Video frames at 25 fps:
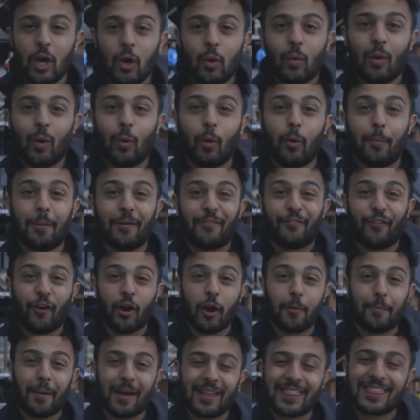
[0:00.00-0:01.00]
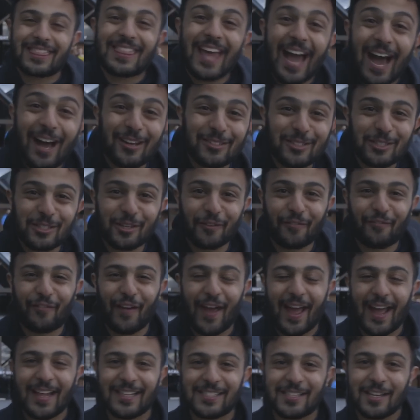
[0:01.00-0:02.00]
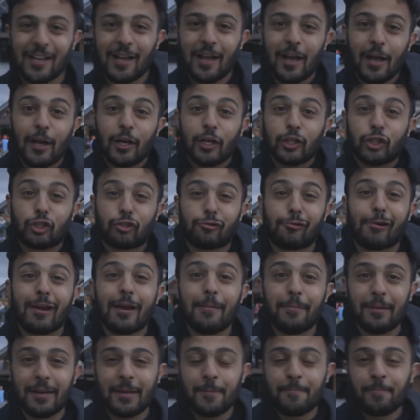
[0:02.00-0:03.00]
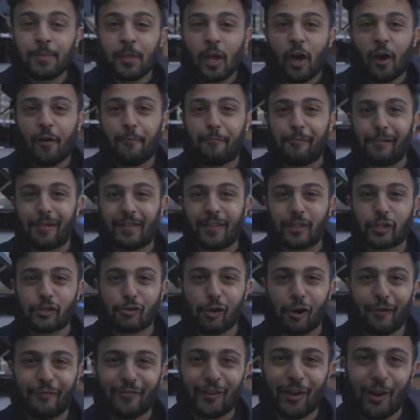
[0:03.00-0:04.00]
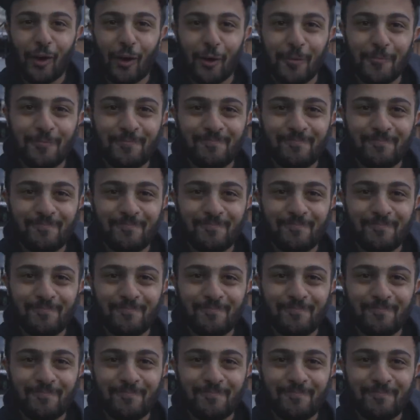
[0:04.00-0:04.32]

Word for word: where we'll be followed by thousands of fans dreaming of bringing the trophy home.